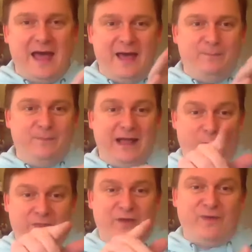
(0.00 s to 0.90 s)
Um, like
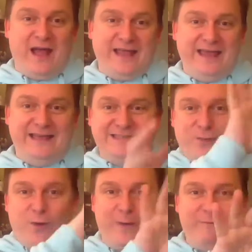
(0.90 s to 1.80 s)
with the flying geese the
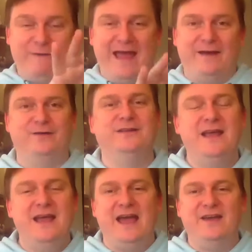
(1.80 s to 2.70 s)
wrong way round,
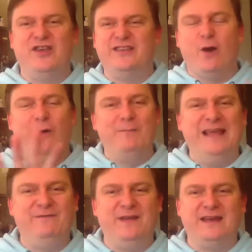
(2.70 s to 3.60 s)
and she says, oh, I'm
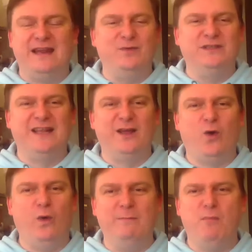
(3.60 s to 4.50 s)
leaving it and I'm just going to
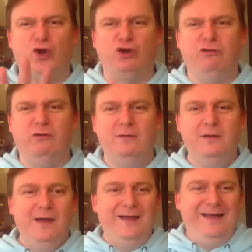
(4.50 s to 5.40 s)
call it modern.
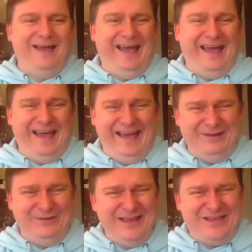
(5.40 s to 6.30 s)

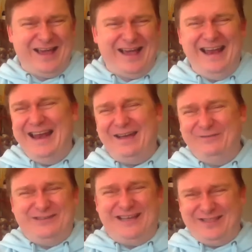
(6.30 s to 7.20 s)
Which I
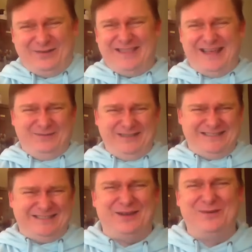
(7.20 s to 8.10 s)
loved. I thought that was
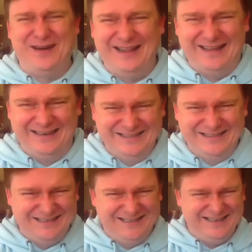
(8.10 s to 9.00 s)
so brilliant. That's